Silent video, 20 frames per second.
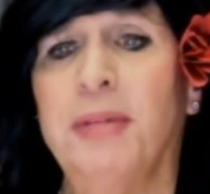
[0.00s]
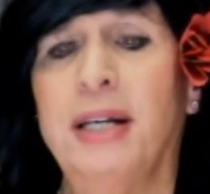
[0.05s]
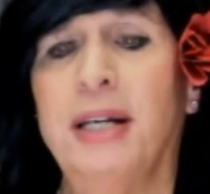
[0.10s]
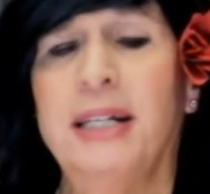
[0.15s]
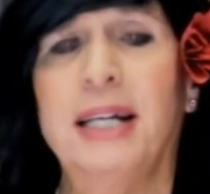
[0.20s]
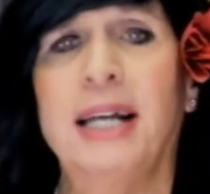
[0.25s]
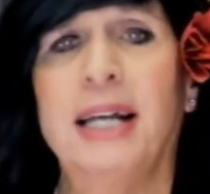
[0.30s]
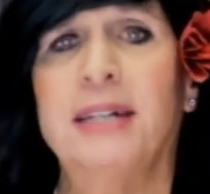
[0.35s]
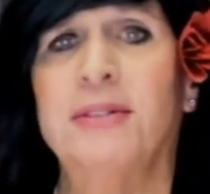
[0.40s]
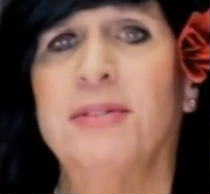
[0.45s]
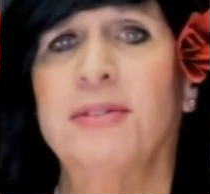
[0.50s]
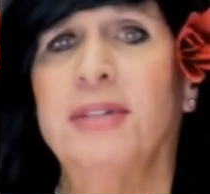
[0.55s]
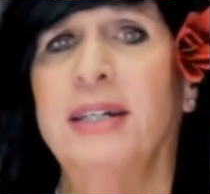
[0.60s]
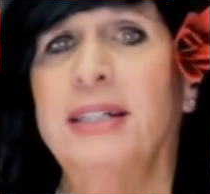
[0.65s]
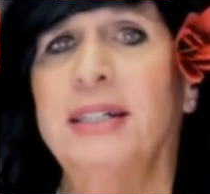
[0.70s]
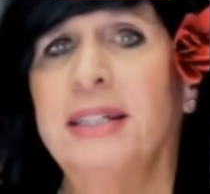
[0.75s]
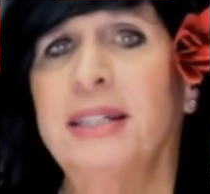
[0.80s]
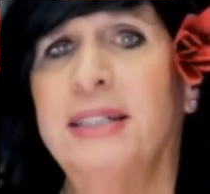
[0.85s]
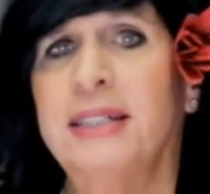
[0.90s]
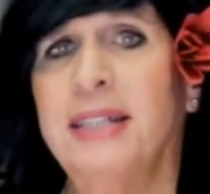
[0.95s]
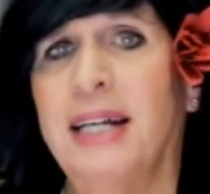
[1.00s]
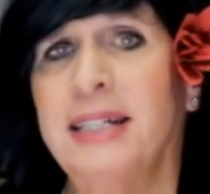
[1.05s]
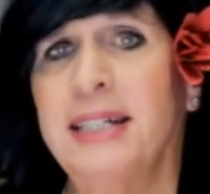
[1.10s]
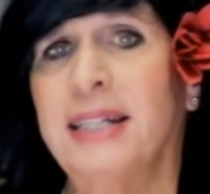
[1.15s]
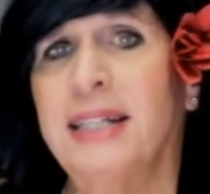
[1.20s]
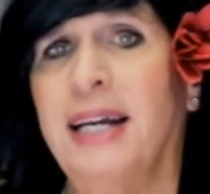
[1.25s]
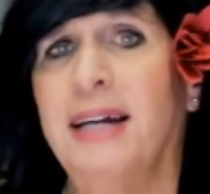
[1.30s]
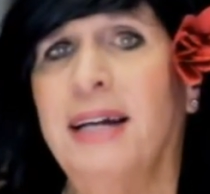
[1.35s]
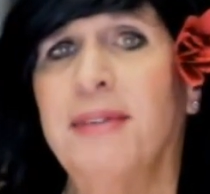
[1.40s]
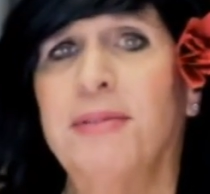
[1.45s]
And I don't think that that's
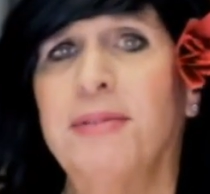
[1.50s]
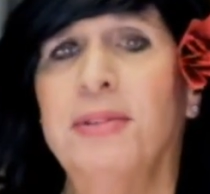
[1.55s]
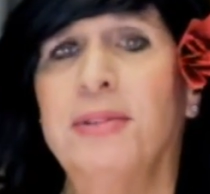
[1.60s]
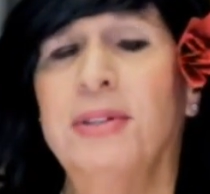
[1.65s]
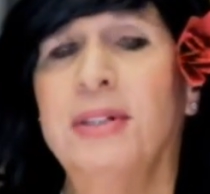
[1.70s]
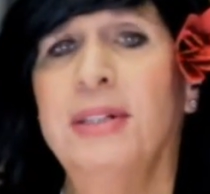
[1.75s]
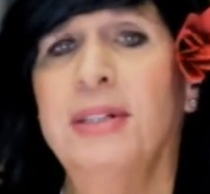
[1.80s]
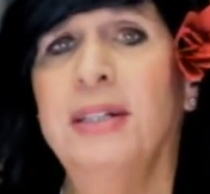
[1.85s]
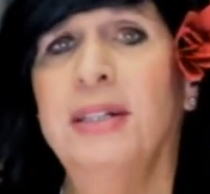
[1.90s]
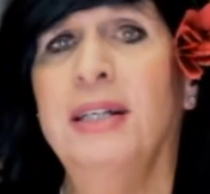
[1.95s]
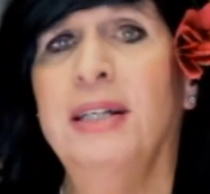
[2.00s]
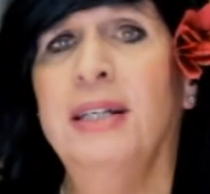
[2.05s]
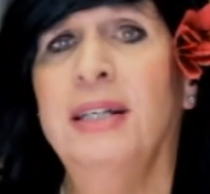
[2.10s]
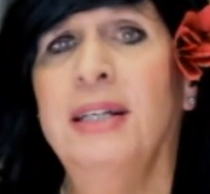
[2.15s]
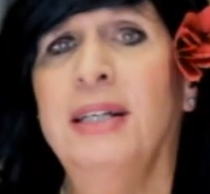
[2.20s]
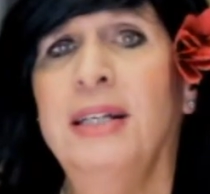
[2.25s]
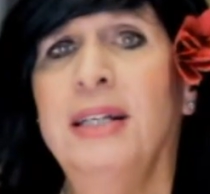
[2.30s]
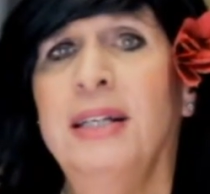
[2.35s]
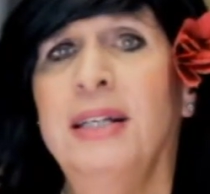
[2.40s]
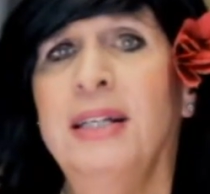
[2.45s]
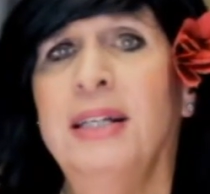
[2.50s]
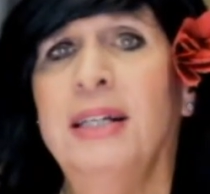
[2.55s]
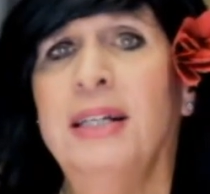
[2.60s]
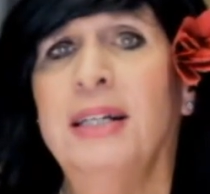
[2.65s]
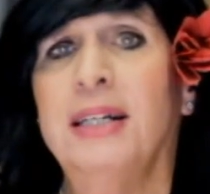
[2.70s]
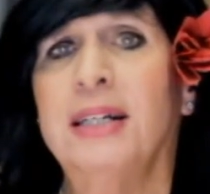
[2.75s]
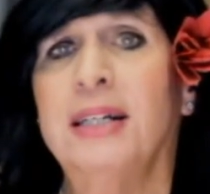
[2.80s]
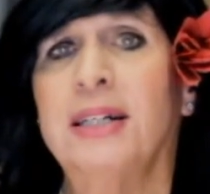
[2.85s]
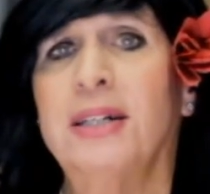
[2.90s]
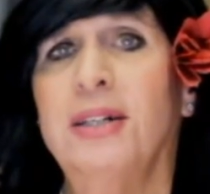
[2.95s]
ever
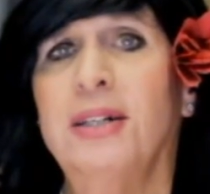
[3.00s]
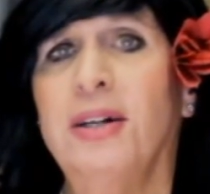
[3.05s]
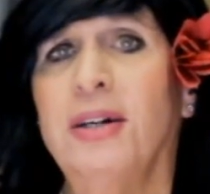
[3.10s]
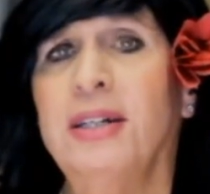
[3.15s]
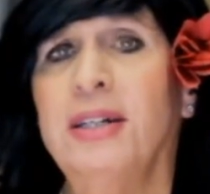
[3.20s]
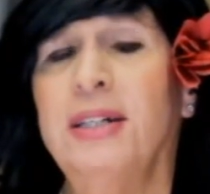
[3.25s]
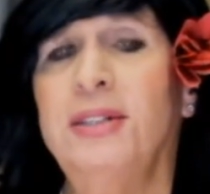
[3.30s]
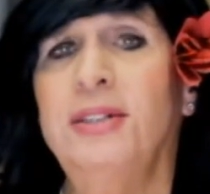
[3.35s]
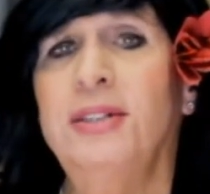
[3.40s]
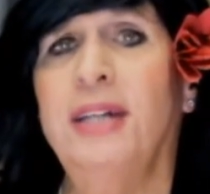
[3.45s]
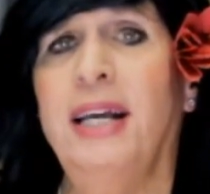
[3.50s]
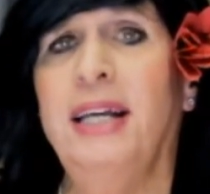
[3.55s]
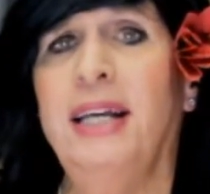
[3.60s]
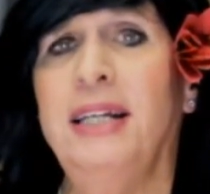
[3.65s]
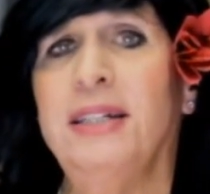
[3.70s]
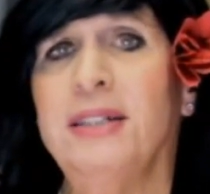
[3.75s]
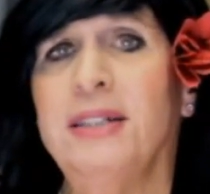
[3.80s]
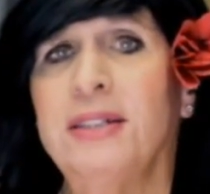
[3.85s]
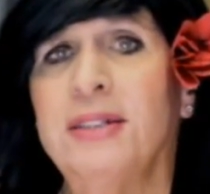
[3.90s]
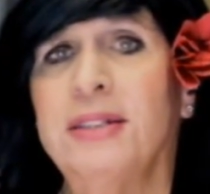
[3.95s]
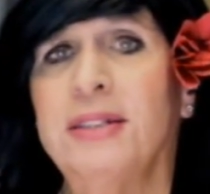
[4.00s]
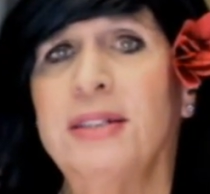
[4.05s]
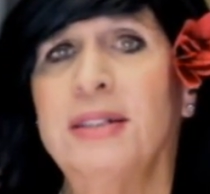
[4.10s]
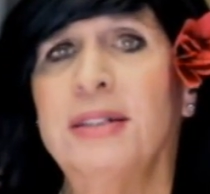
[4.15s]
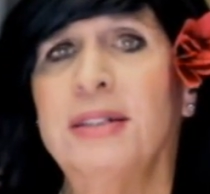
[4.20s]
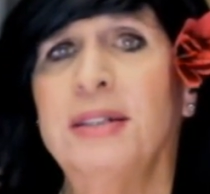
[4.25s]
going to change.